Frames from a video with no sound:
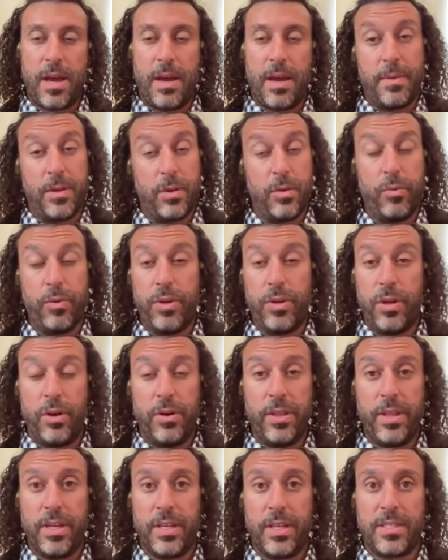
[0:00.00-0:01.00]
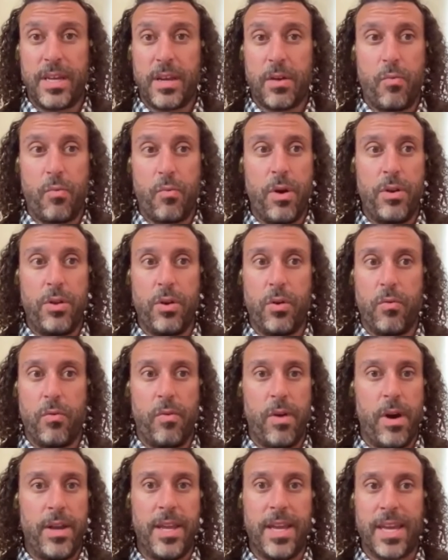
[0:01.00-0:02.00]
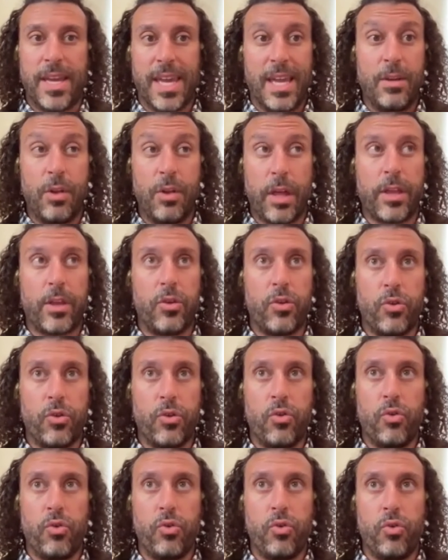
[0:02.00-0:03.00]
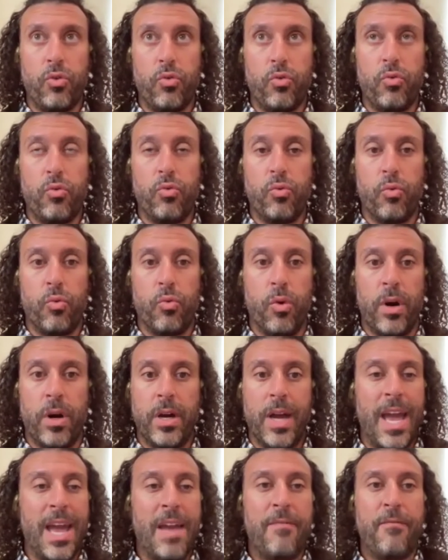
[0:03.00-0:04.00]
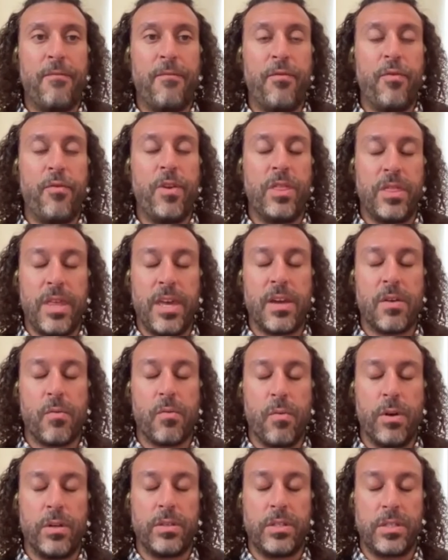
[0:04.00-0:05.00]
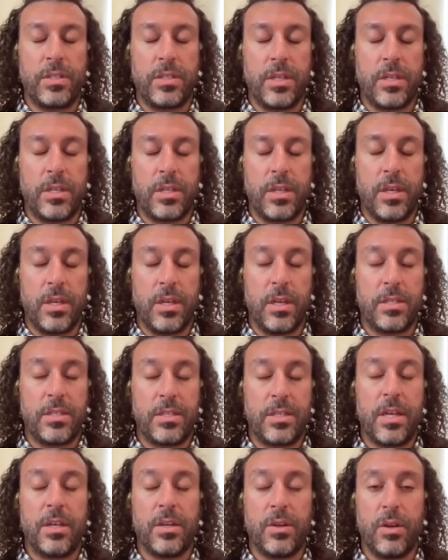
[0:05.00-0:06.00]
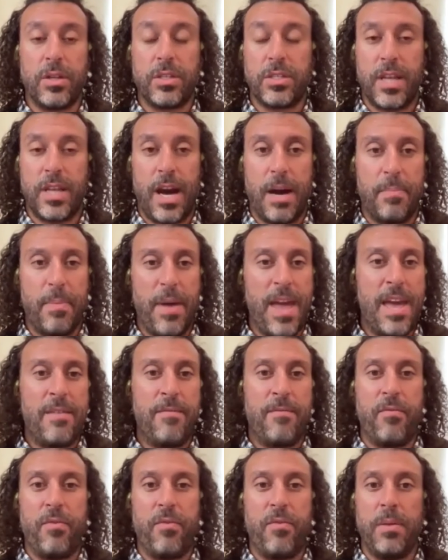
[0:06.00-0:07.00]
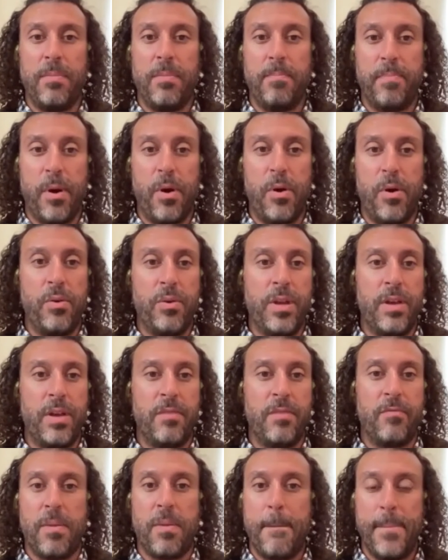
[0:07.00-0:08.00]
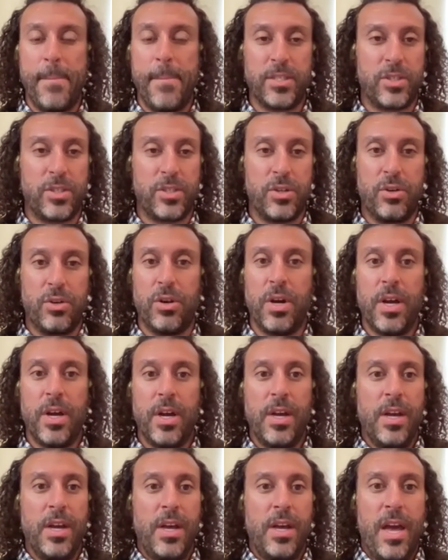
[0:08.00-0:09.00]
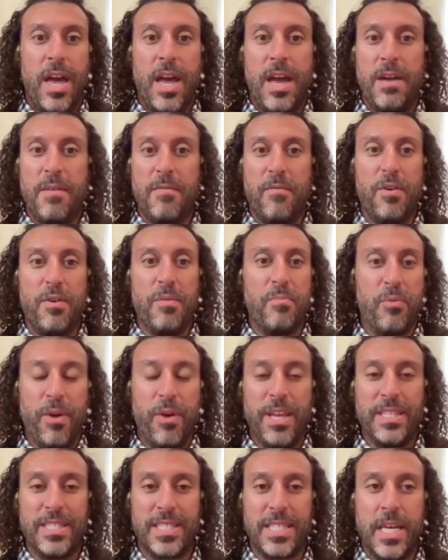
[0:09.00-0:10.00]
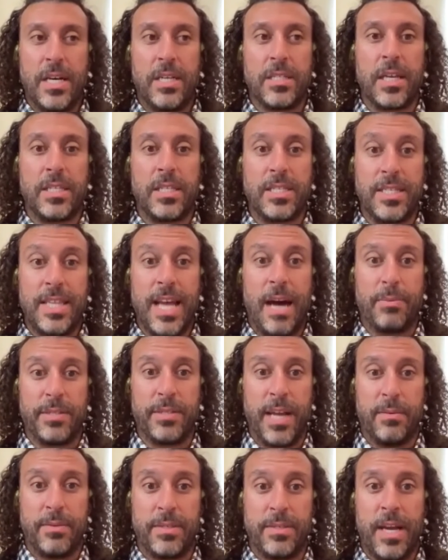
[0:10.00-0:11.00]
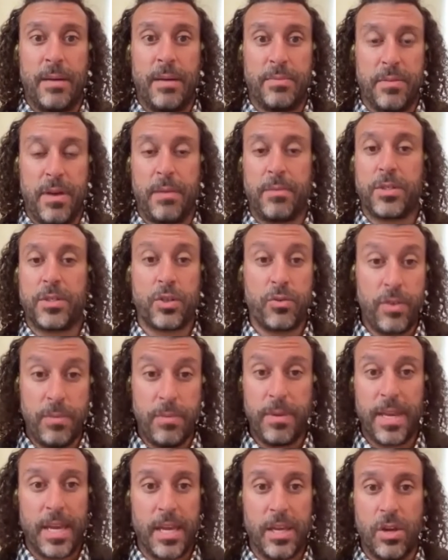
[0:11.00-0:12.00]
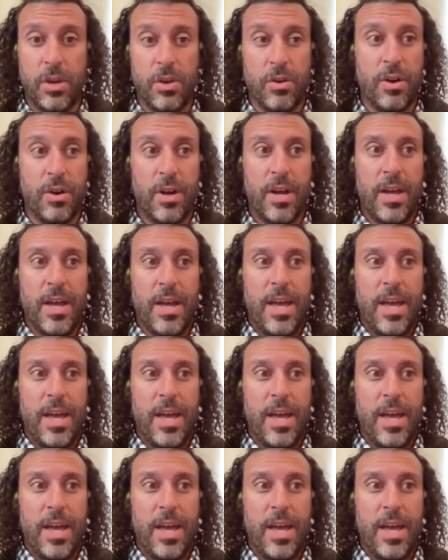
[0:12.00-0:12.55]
I mean, you would know this. Like when you're running and like you want everything wants is telling you to stop. Every bone, every muscle, yep every brain cell is like stop stop stop stop screaming at you